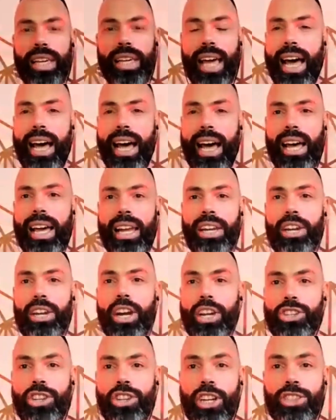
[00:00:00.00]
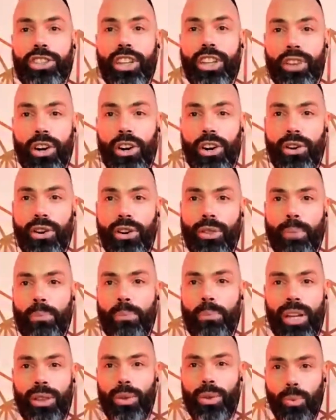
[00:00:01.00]
Yeah, and not just on Earth,
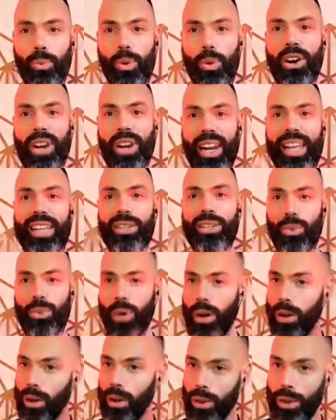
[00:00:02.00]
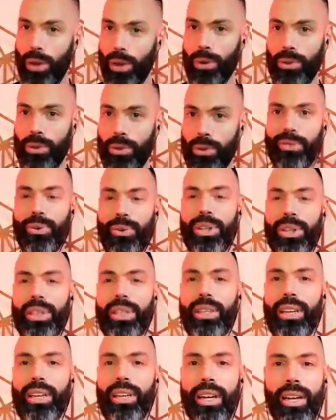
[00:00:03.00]
but we are linked to all those different
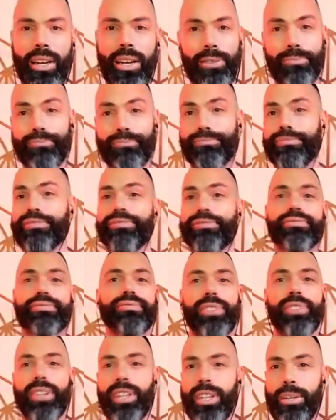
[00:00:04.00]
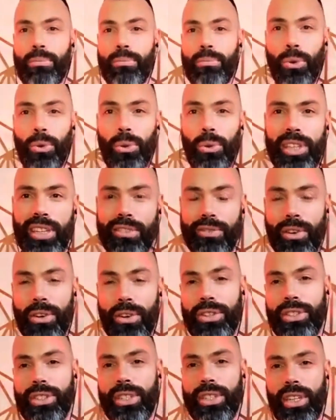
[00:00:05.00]

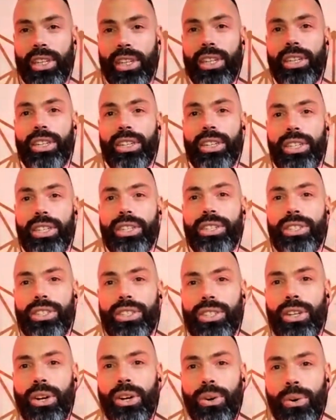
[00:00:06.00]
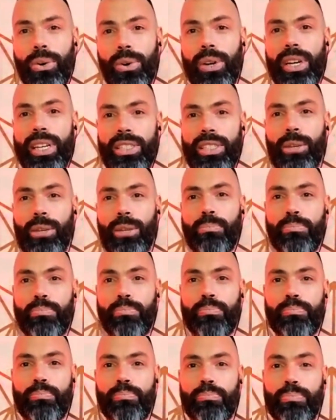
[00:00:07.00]
multiverse. So it's a
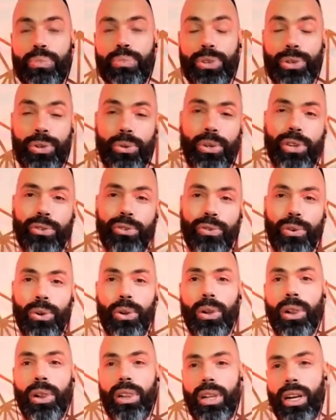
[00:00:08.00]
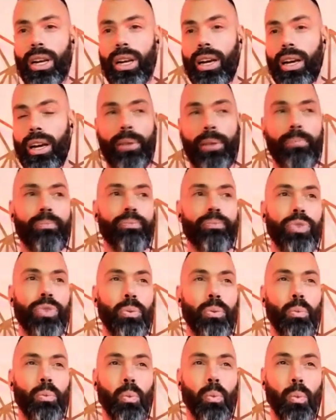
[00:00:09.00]
beautiful
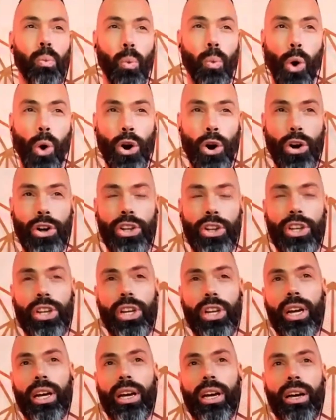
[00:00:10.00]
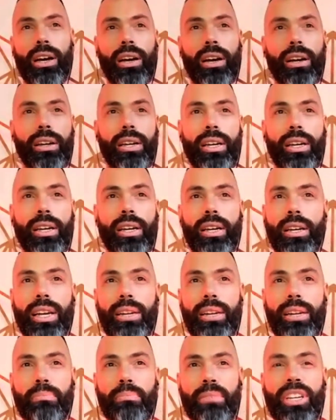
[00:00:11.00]
work
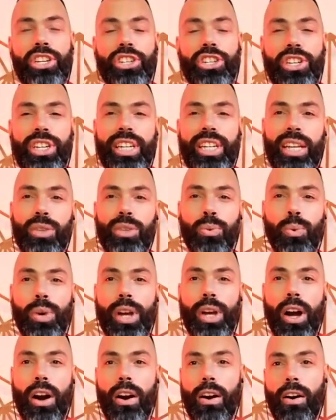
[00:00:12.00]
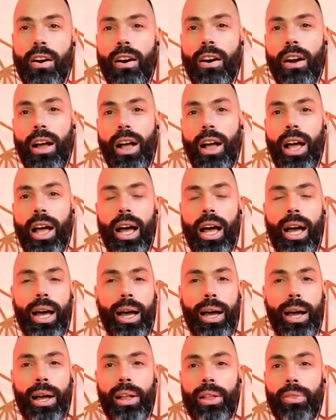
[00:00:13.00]
and mission that we are
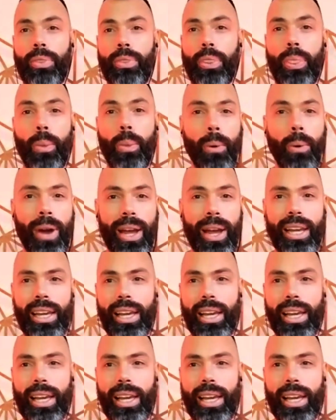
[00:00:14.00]
doing.